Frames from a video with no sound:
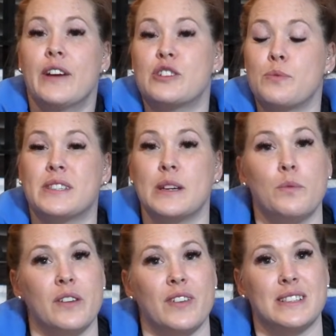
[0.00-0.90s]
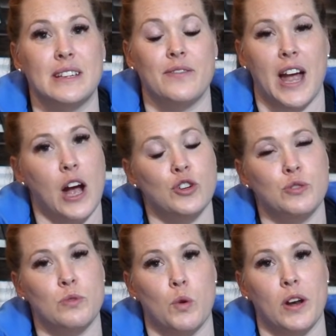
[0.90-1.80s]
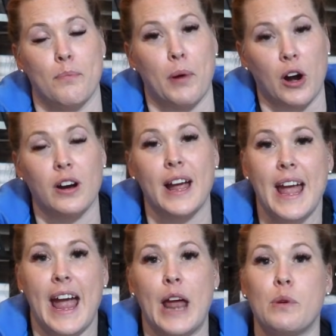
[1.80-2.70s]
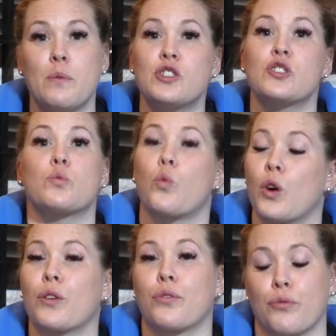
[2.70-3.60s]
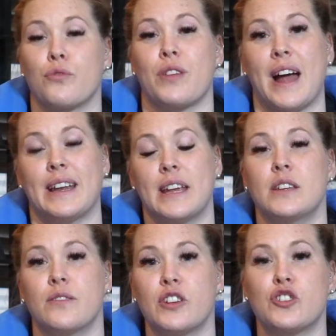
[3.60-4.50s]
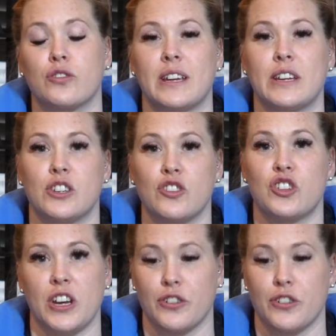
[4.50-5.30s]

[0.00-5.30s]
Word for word: if she would see one of us leave the house, she would want to bark. And we would just work through that individually until she